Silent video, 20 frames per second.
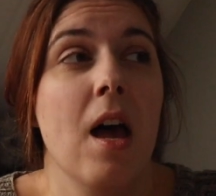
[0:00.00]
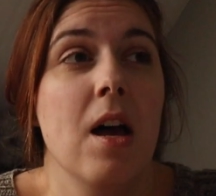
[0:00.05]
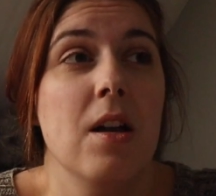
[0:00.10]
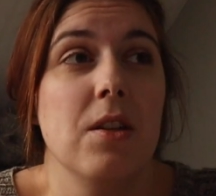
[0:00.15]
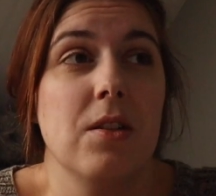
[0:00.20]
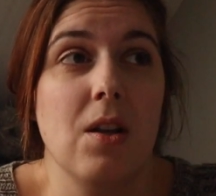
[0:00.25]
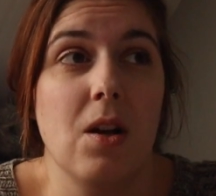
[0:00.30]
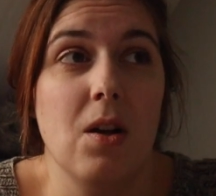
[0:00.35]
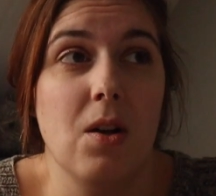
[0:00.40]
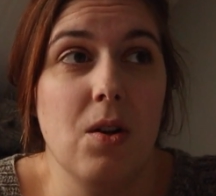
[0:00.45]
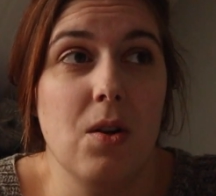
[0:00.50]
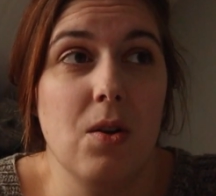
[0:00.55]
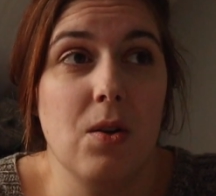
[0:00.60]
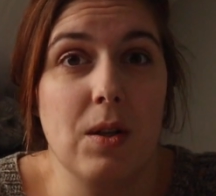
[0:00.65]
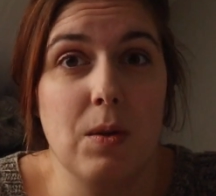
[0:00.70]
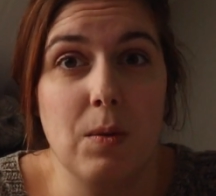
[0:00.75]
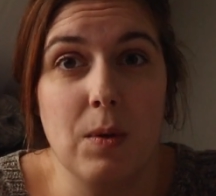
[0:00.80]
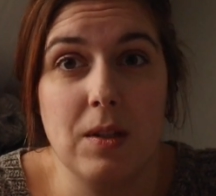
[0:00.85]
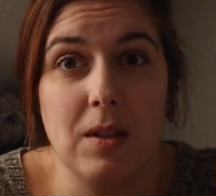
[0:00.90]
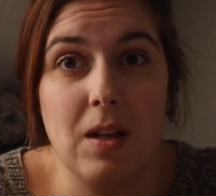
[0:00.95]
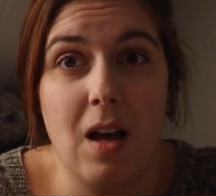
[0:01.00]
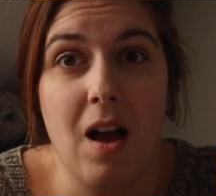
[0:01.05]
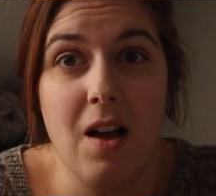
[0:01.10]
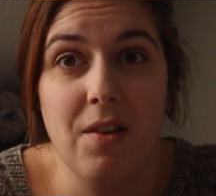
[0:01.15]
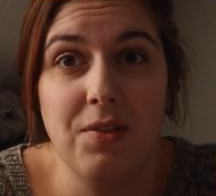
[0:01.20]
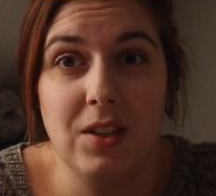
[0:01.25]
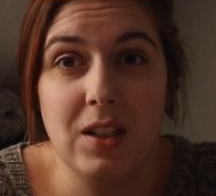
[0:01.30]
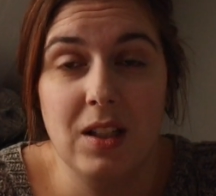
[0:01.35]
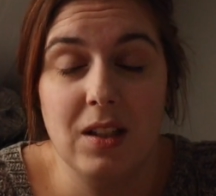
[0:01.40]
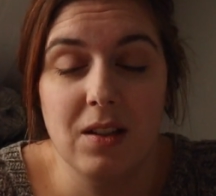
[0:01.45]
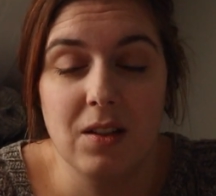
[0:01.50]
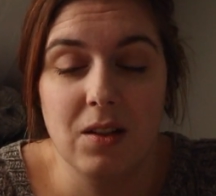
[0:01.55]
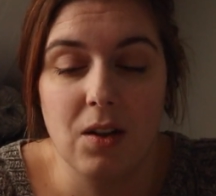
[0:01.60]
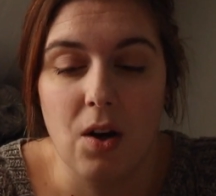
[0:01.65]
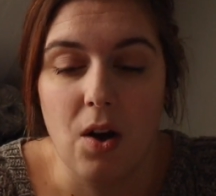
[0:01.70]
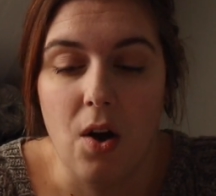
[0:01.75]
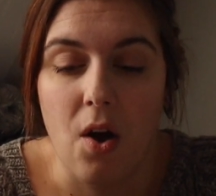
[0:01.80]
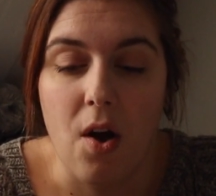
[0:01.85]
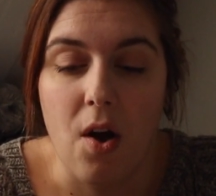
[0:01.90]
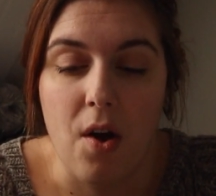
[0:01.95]
So it was half a year
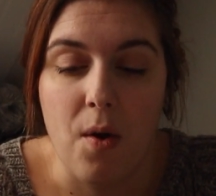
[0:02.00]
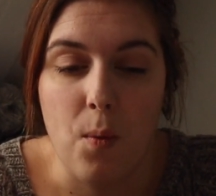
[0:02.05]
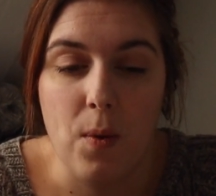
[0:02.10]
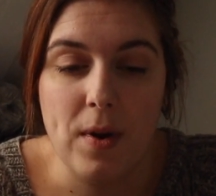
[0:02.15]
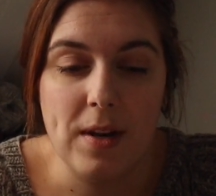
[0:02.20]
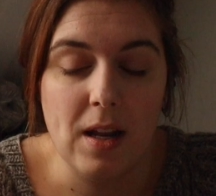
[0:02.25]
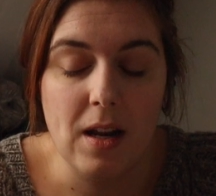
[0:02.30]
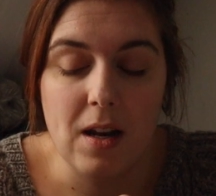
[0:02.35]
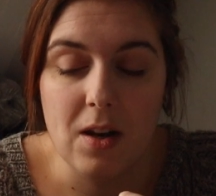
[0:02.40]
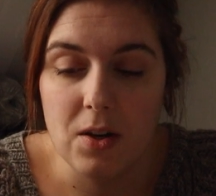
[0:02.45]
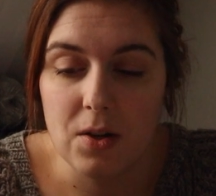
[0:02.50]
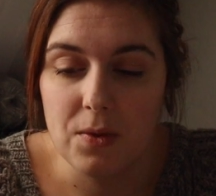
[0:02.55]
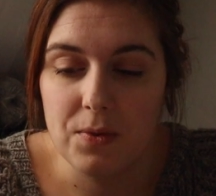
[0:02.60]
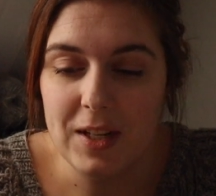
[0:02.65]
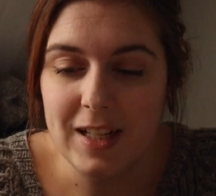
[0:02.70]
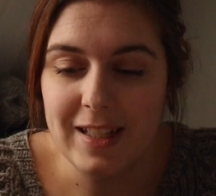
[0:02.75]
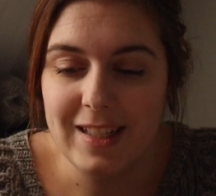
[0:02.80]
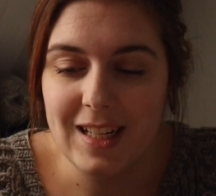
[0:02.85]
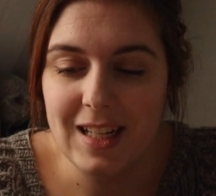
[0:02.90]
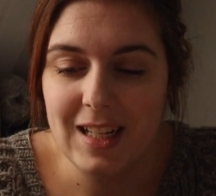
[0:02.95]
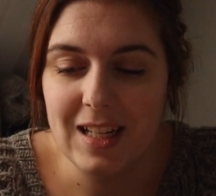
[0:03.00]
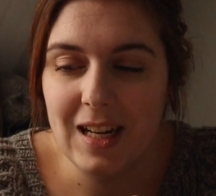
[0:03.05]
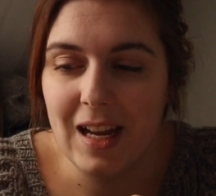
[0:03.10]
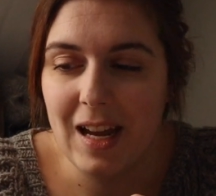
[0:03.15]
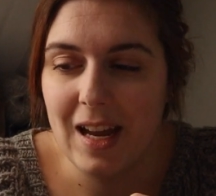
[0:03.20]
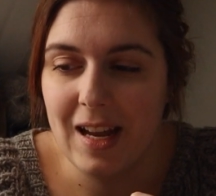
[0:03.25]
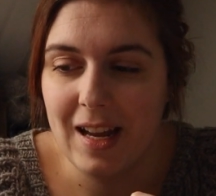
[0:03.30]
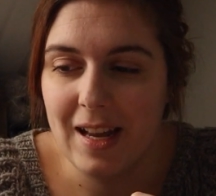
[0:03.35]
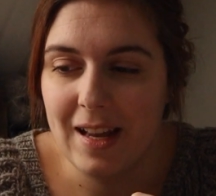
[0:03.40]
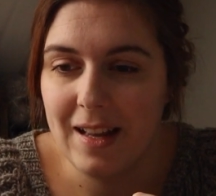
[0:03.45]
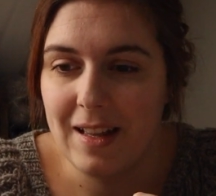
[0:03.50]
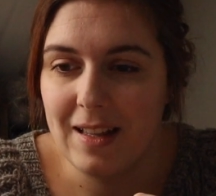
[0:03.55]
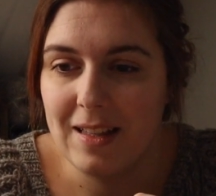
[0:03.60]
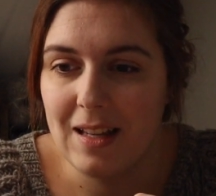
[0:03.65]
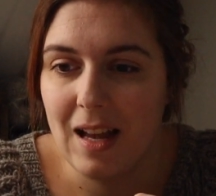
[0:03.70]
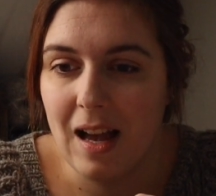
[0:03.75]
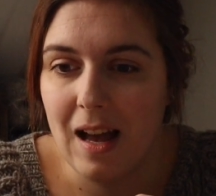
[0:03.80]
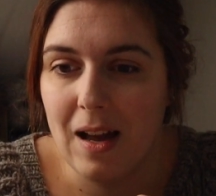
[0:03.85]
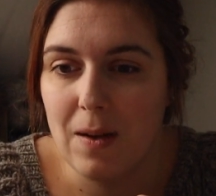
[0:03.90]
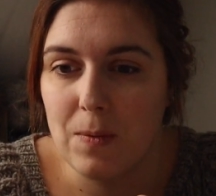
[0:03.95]
with a lot of knitting, and
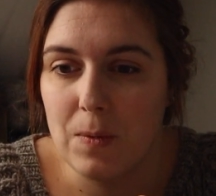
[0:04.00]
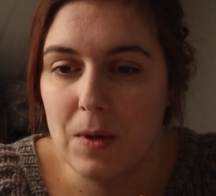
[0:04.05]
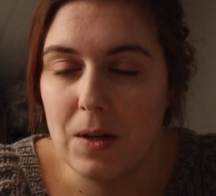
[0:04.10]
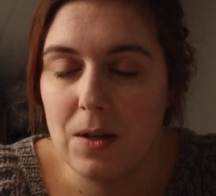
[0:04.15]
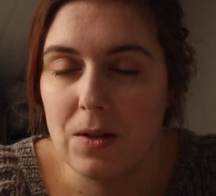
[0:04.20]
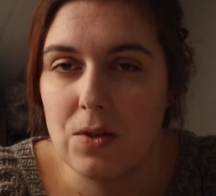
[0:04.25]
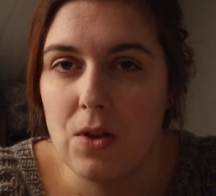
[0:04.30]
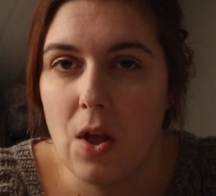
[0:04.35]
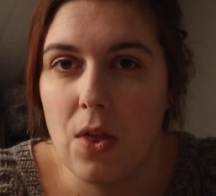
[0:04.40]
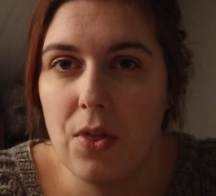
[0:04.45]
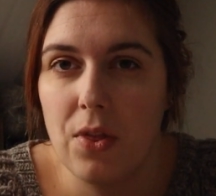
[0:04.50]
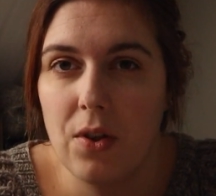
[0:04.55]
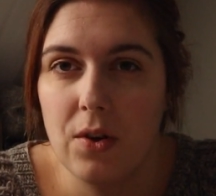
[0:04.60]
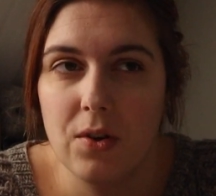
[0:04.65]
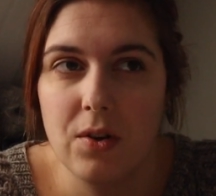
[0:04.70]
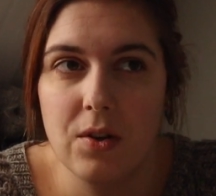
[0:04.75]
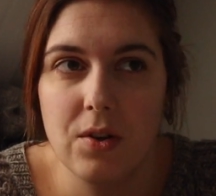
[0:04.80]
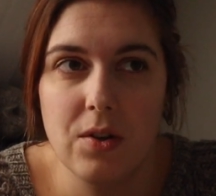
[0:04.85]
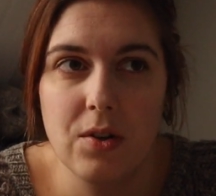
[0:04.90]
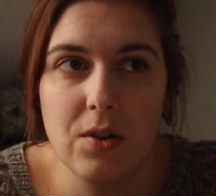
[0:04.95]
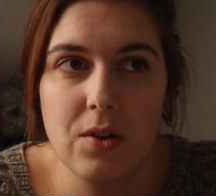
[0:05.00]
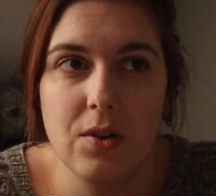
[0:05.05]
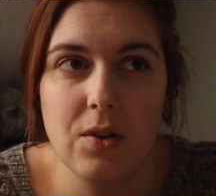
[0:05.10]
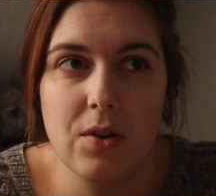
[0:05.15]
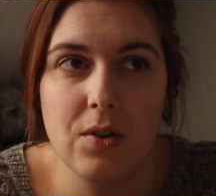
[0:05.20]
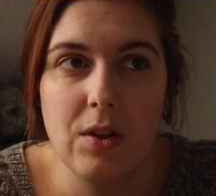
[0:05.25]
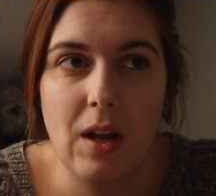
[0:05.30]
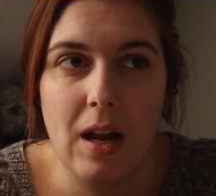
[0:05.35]
I was third.